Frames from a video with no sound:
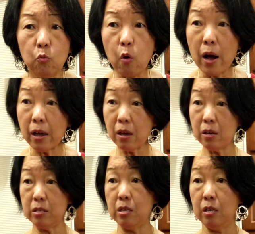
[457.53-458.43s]
Why
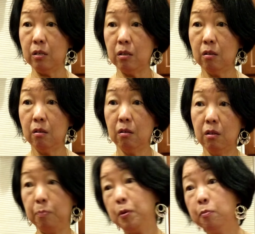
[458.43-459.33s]
is it
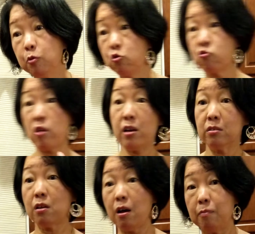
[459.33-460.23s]
the people
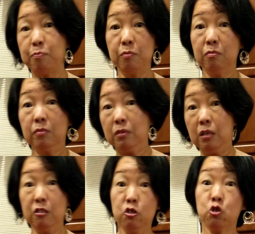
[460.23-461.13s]
dress up
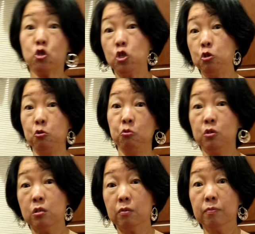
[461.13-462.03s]
in a
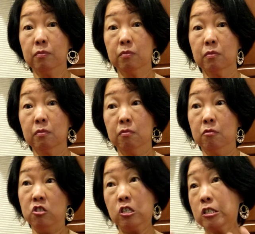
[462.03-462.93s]
suit,
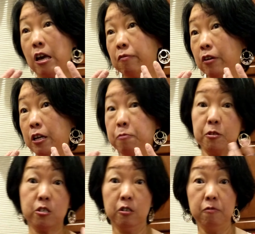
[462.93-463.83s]
just have lip
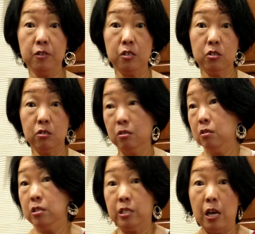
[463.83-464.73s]
service,
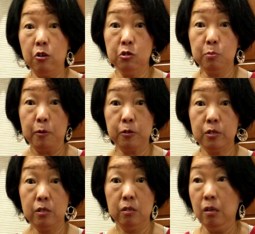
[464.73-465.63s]

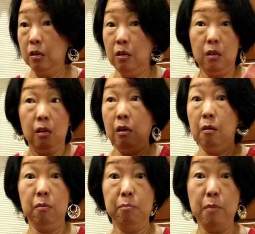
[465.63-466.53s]
salesperson,
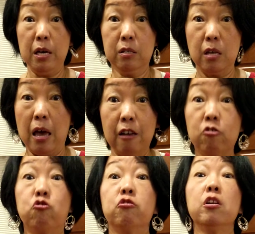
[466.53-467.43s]
makes
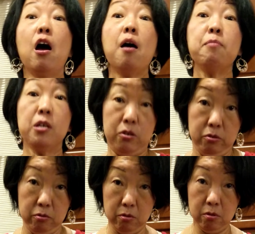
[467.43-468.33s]
astronomical